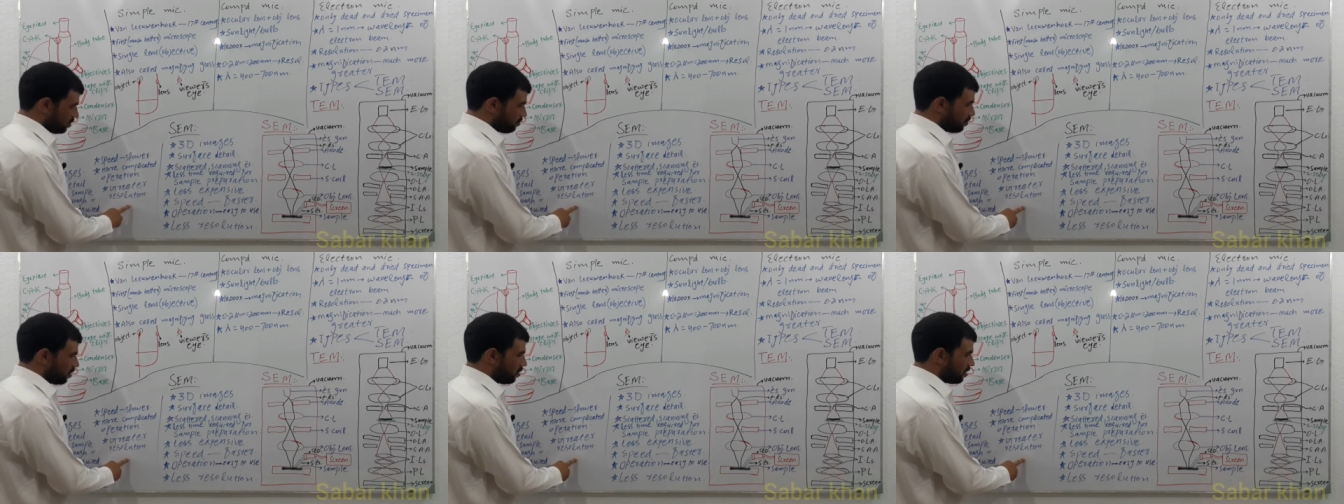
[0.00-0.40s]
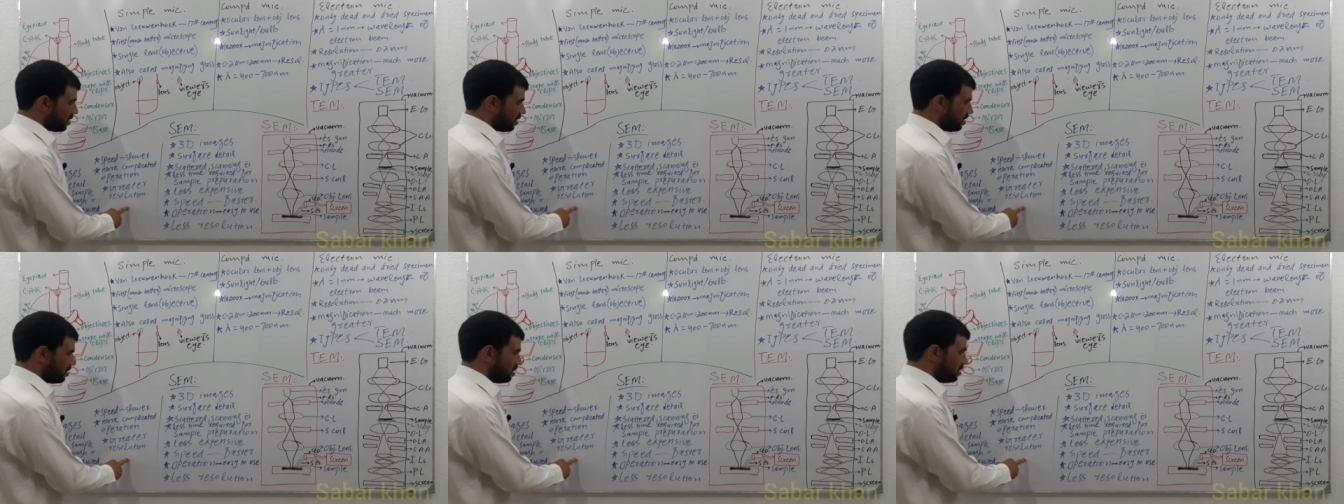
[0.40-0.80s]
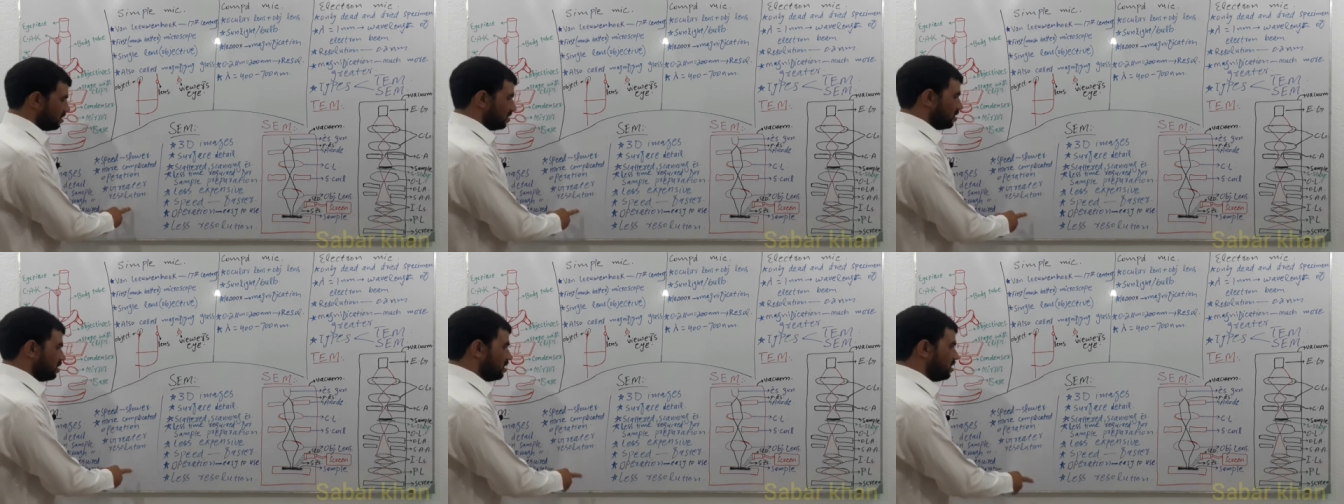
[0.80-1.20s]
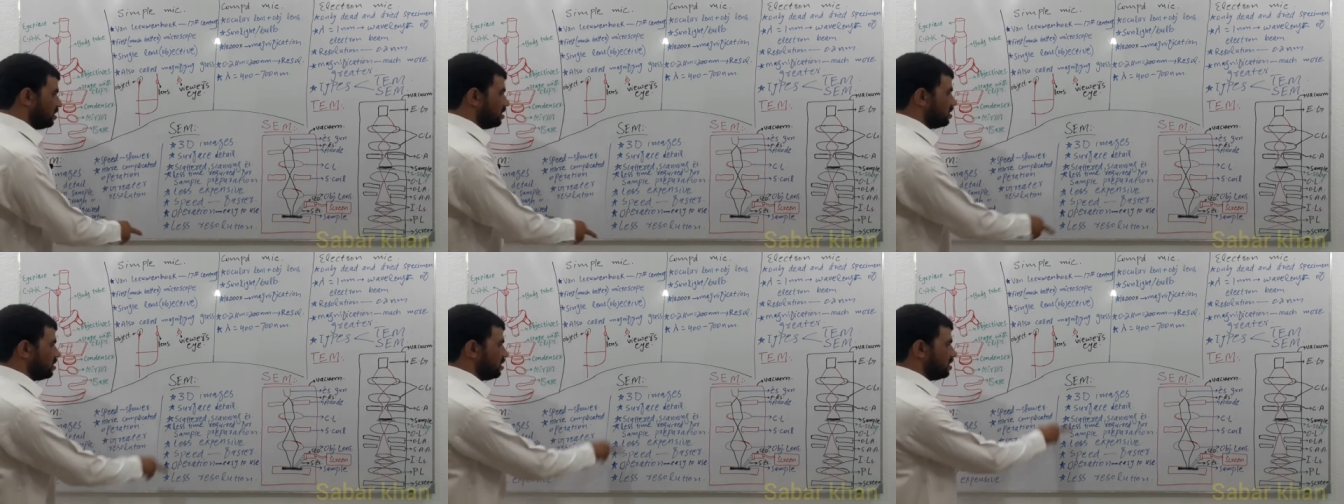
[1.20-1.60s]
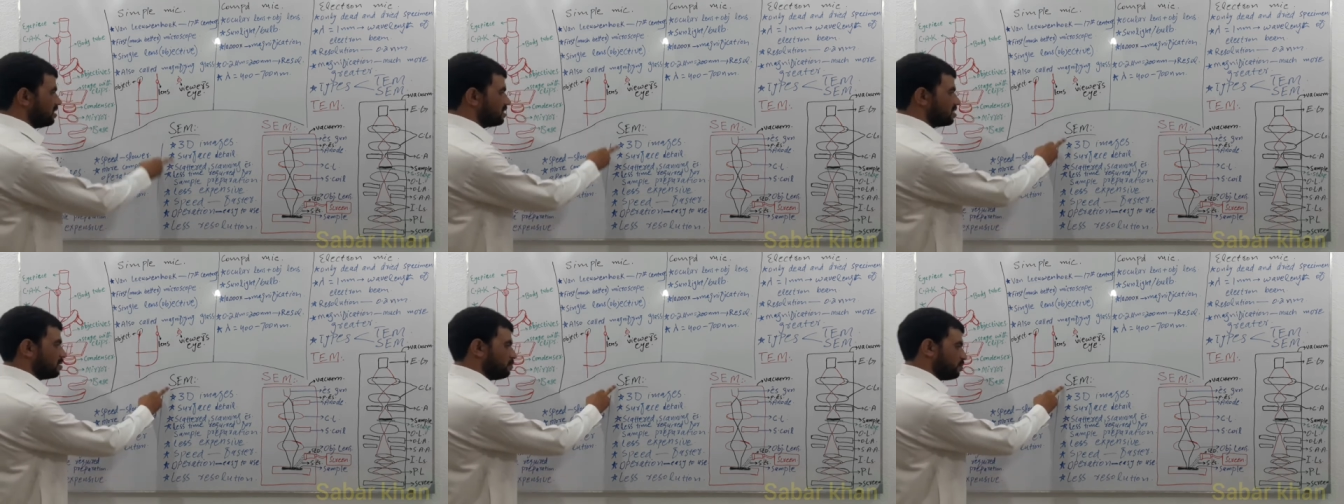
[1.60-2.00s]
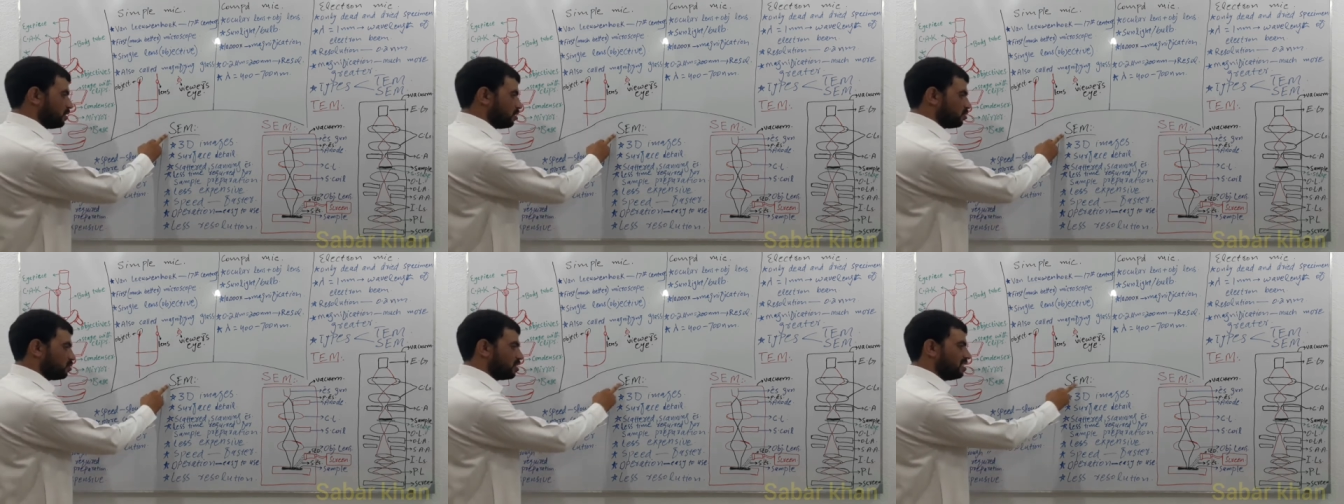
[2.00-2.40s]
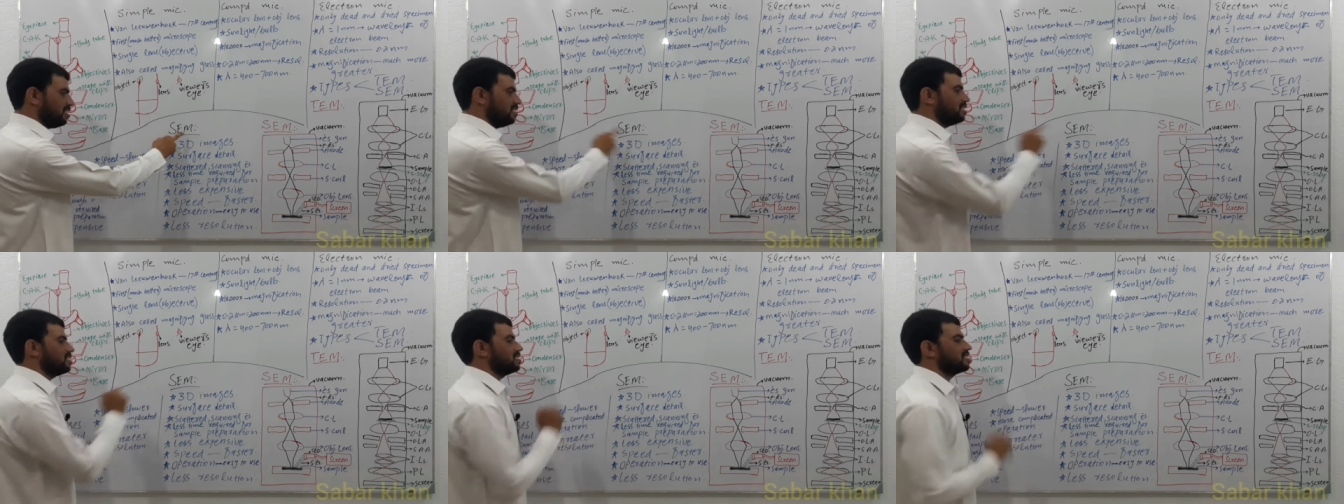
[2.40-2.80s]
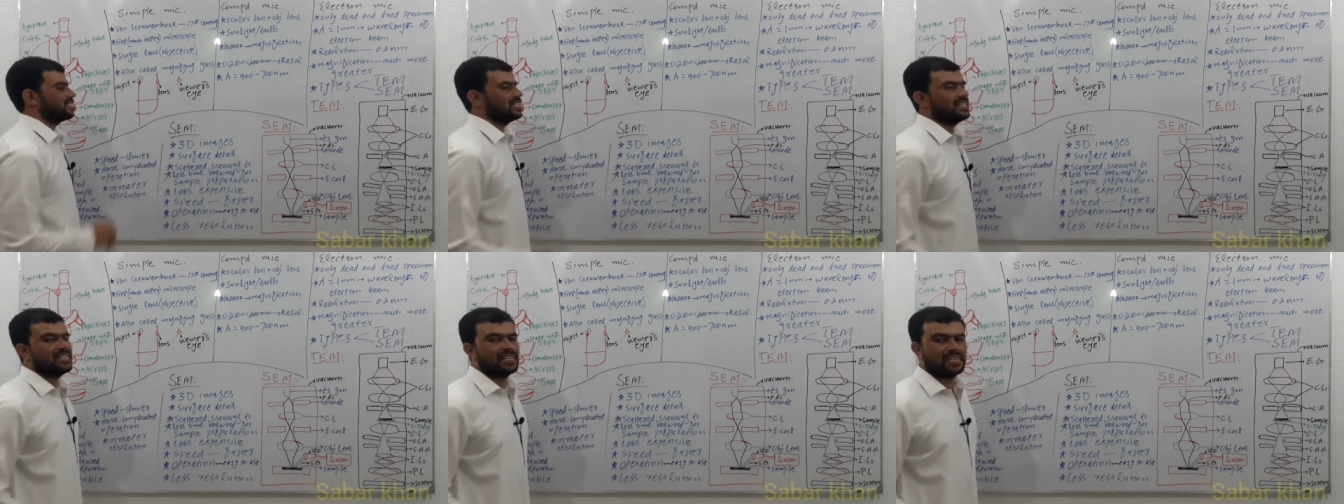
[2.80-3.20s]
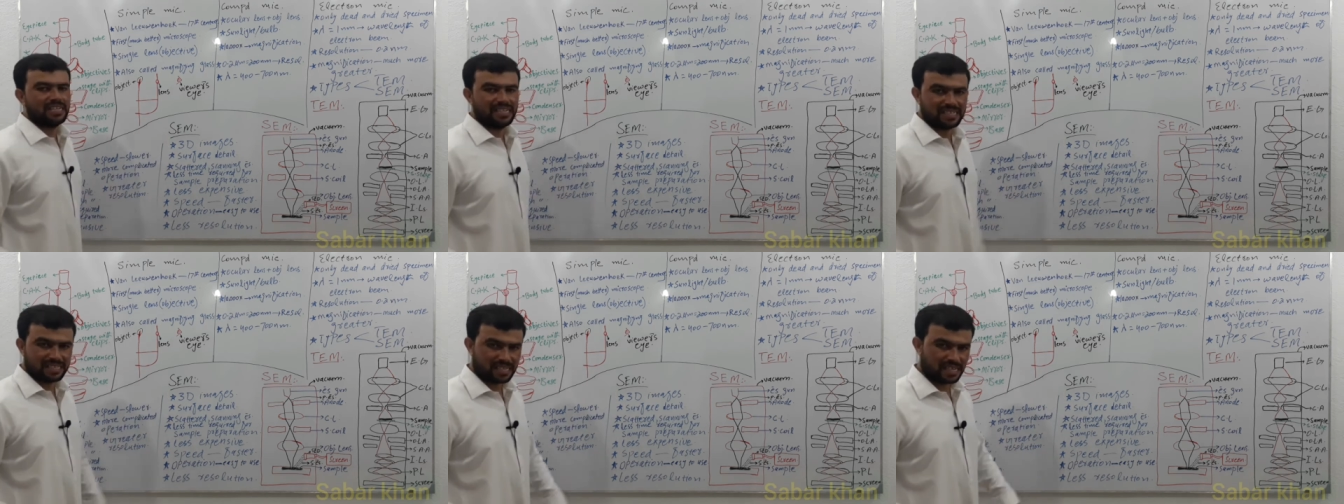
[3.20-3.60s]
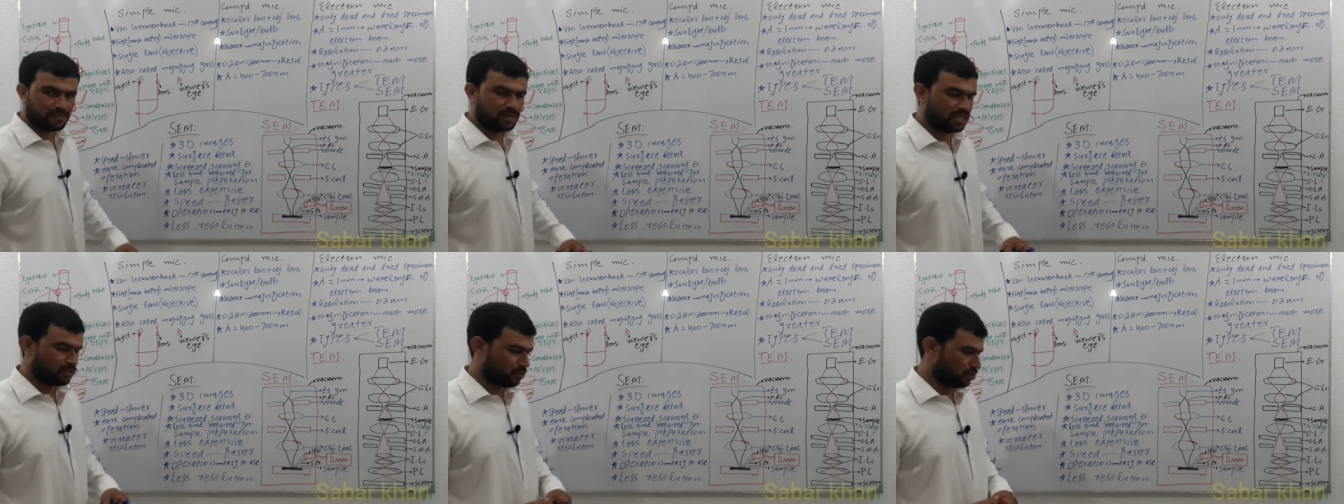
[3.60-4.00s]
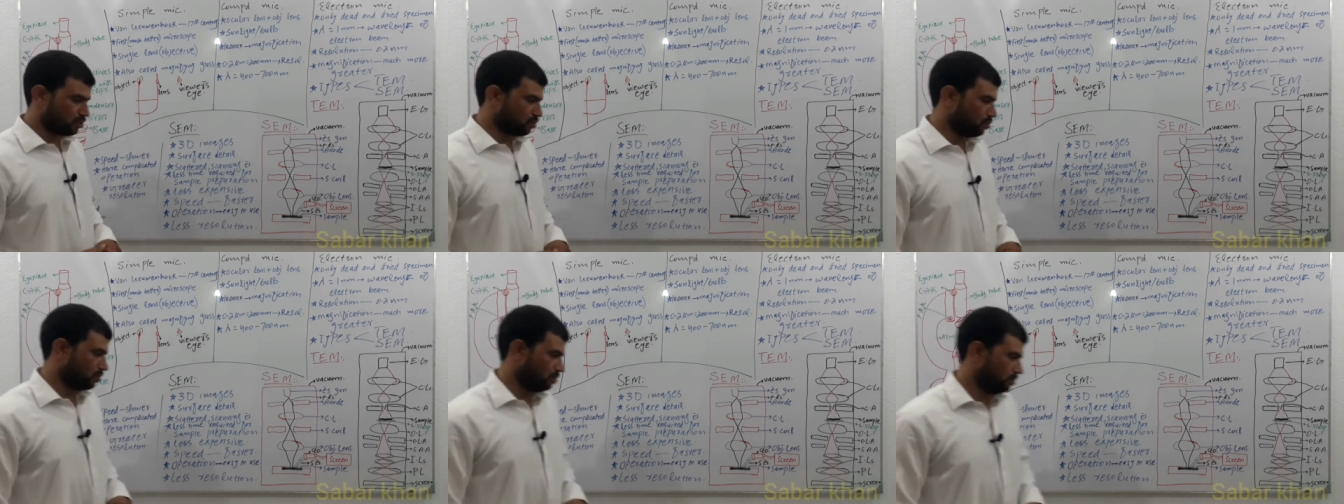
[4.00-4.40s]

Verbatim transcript: power as compared to the scanning electron microscope.